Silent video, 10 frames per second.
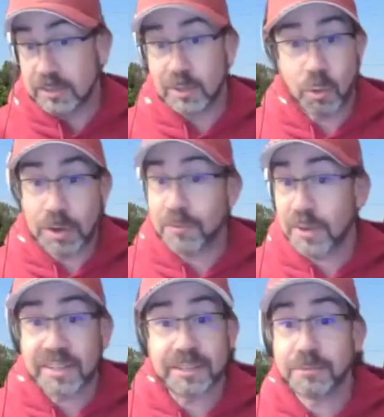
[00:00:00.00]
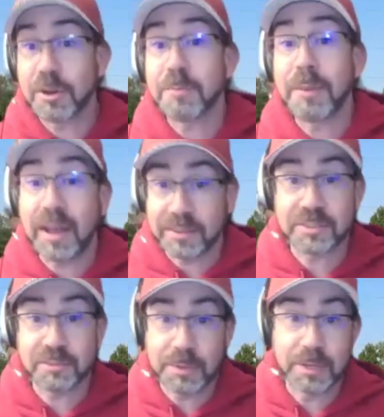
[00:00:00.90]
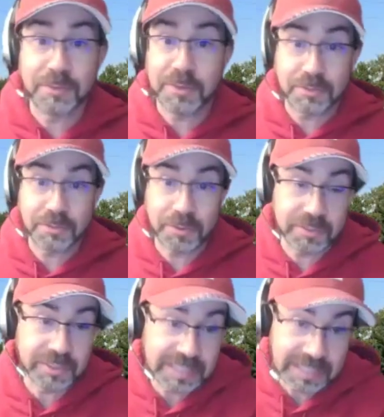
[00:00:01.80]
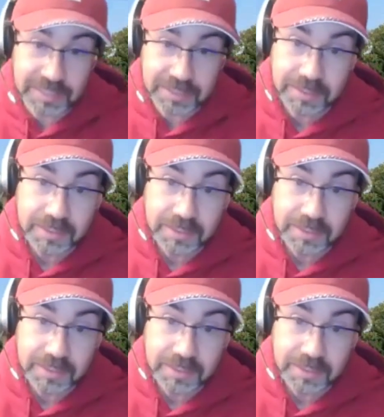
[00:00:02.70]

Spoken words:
quite frankly, very positive benefits for this league,